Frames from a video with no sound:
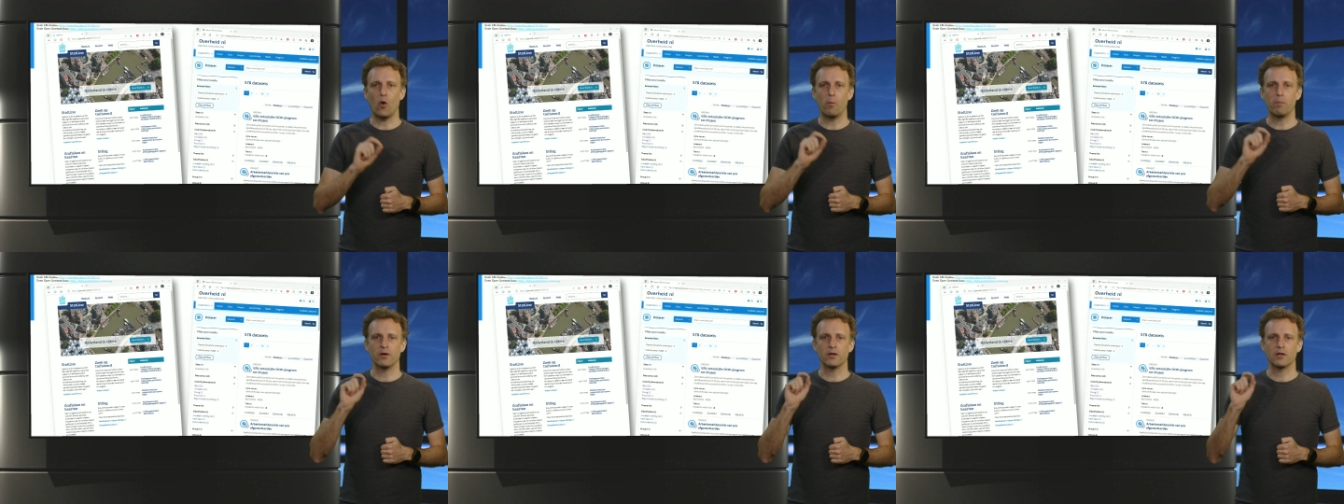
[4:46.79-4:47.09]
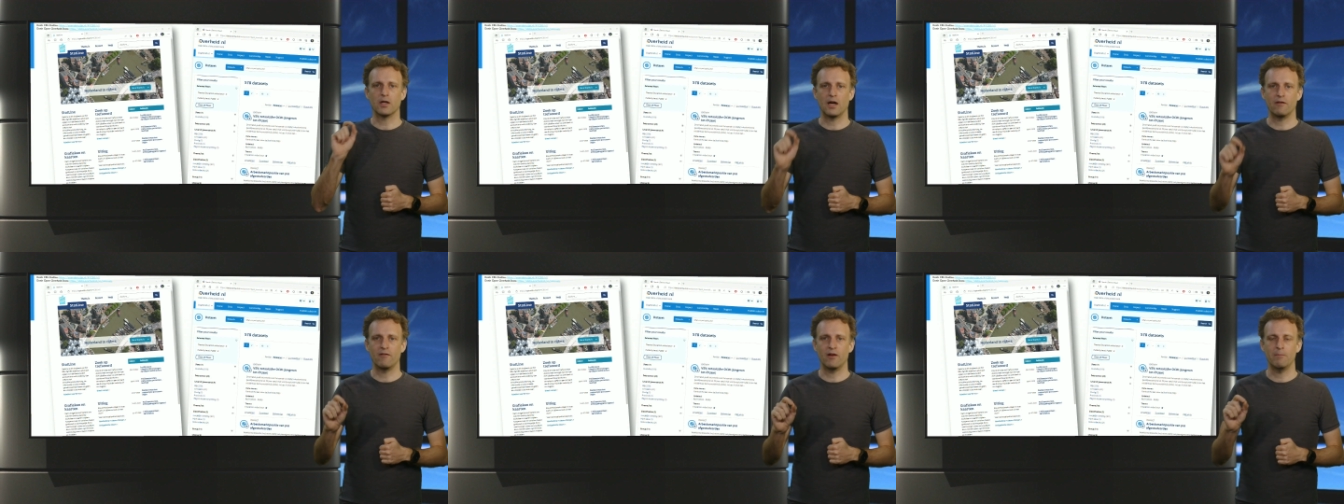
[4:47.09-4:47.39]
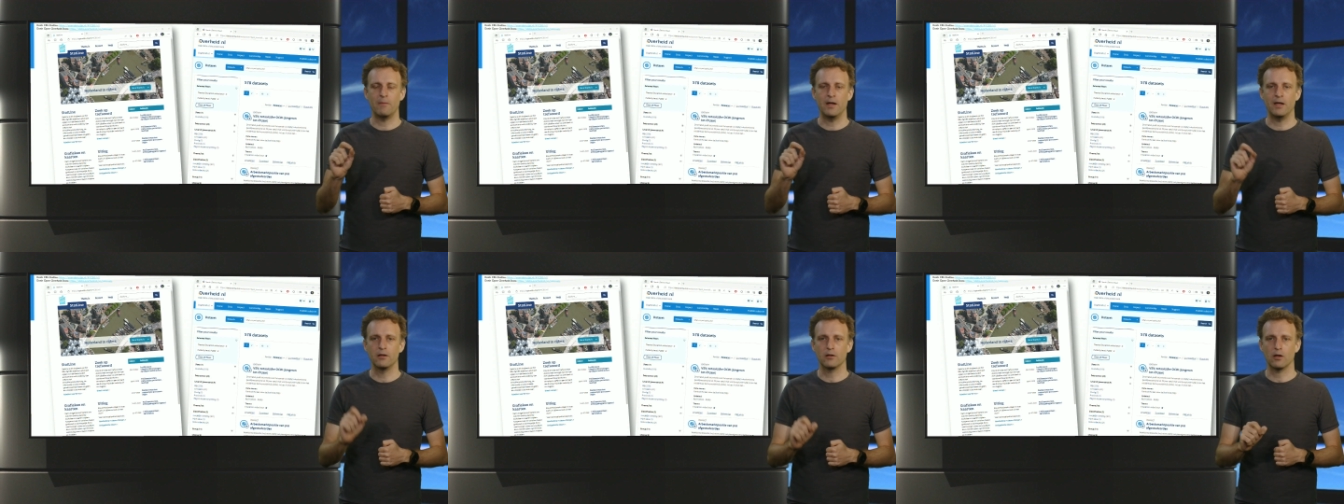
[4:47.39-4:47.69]
open
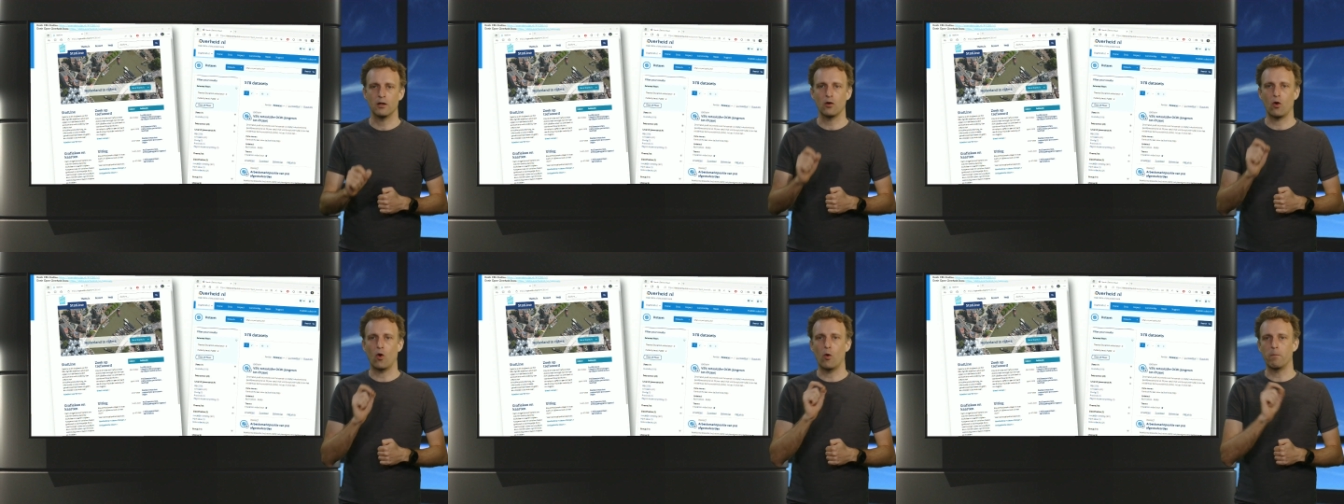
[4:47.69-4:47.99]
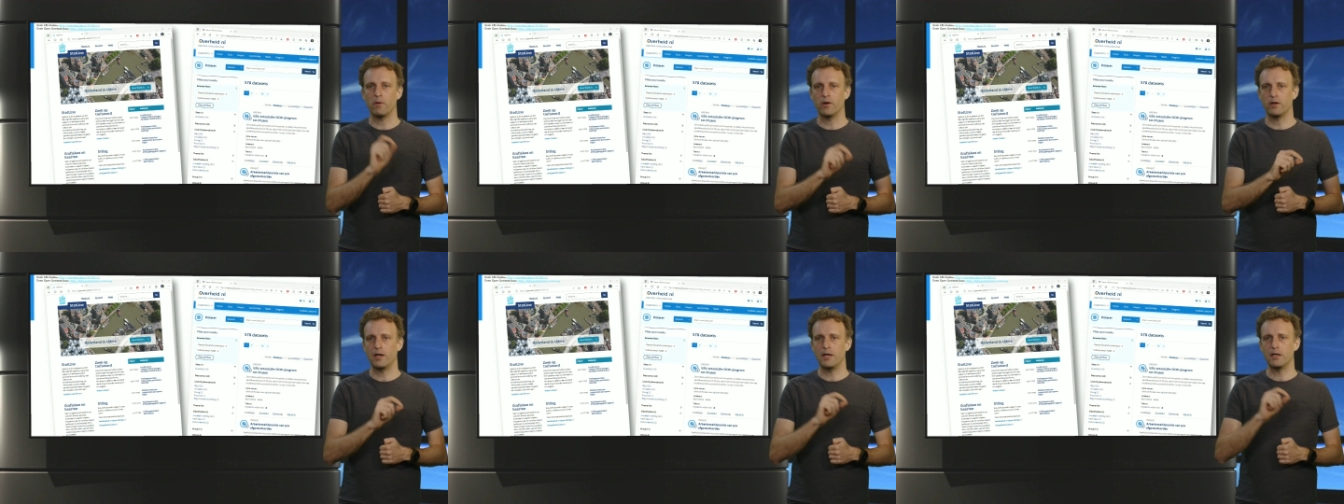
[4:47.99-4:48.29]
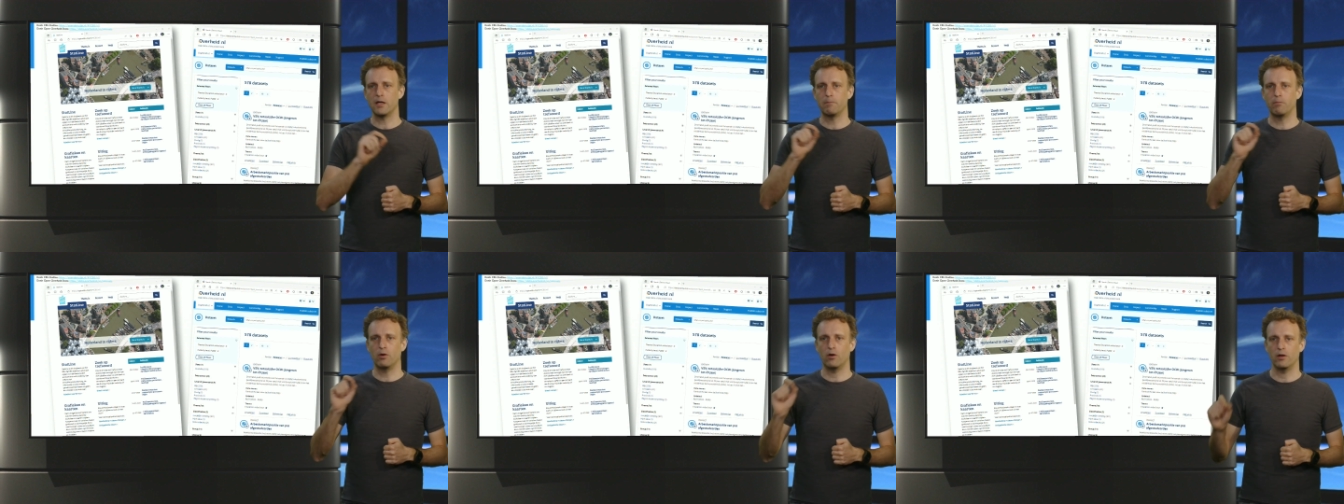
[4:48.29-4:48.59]
government and open
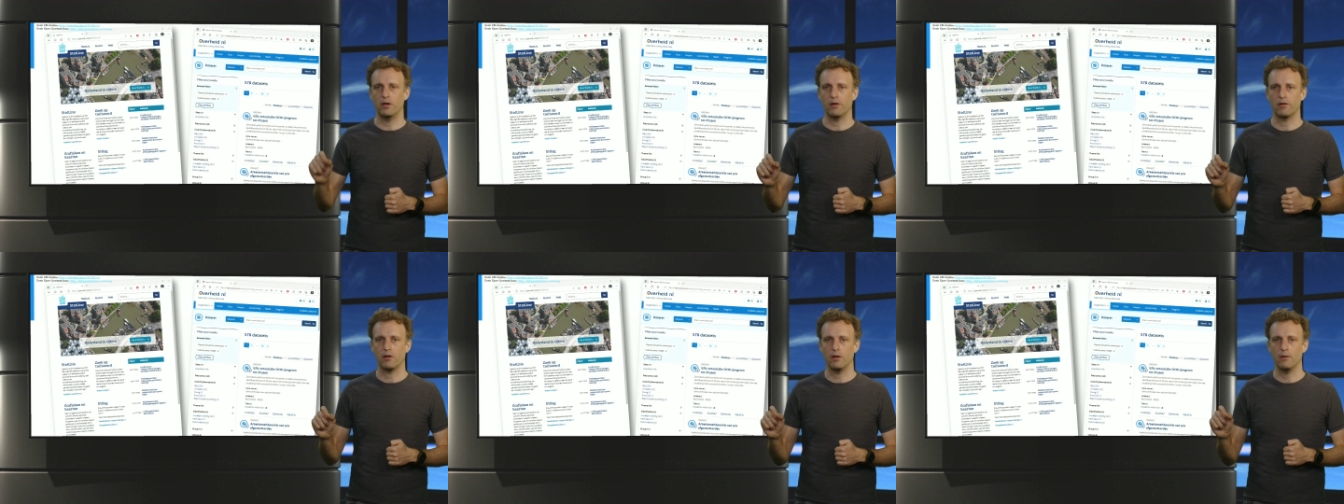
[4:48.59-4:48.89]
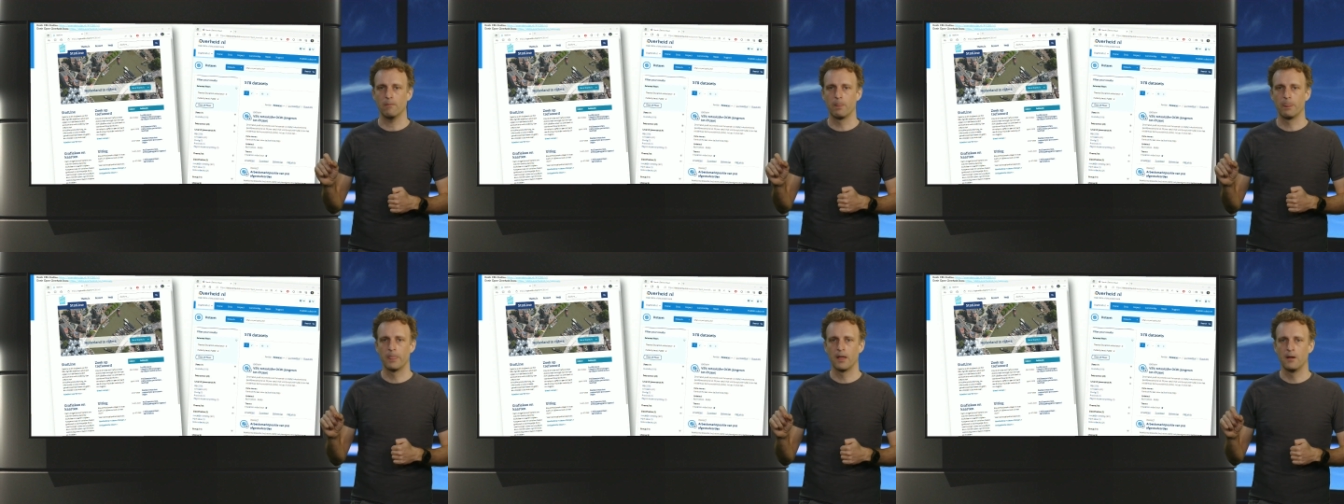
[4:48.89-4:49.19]
data policy.